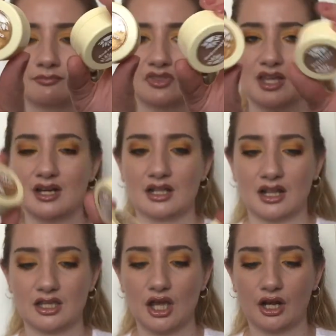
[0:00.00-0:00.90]
They're
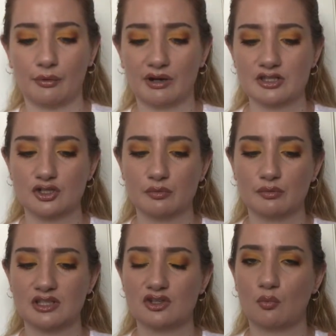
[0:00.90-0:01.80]
like yellow, whereas the normal
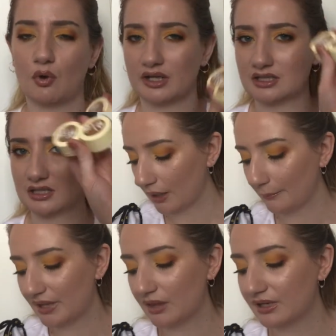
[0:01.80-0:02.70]
ones are white.
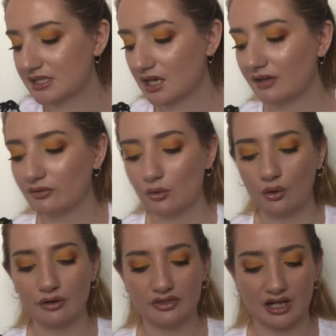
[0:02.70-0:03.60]
But yeah, otherwise I love
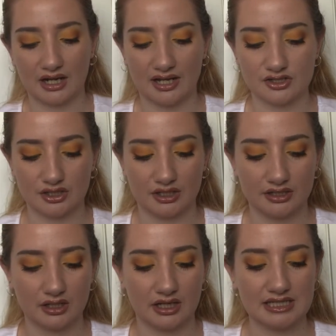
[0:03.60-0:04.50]
all of the
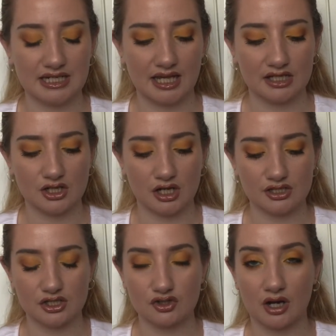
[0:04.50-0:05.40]
collection. I didn't get a chance
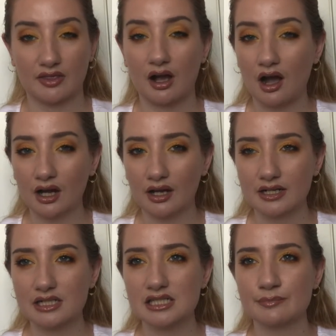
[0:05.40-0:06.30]
to try the
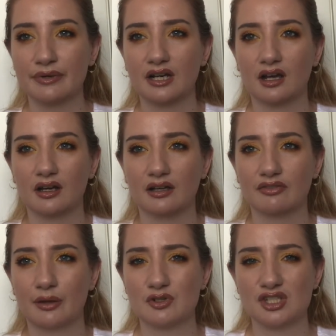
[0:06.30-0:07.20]
eyeliners, but
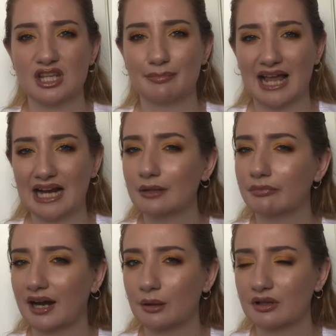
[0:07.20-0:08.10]
they were just in the black and a
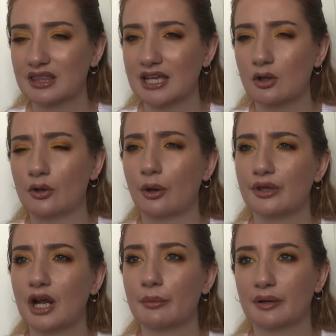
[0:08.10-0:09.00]
brown, I think, or
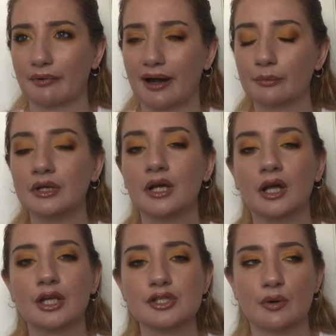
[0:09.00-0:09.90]
yellow and a brown.
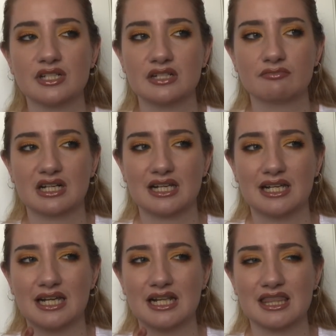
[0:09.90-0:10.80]
So I didn't
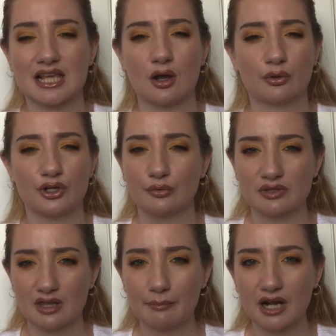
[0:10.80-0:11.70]
really think I would use
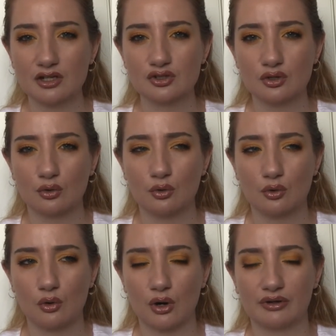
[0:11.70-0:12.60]
them that much,
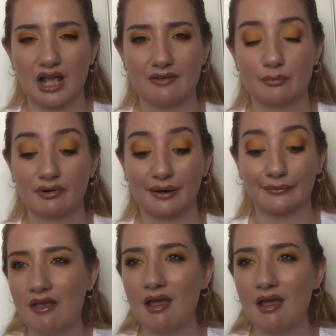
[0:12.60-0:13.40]
or I already have a brown.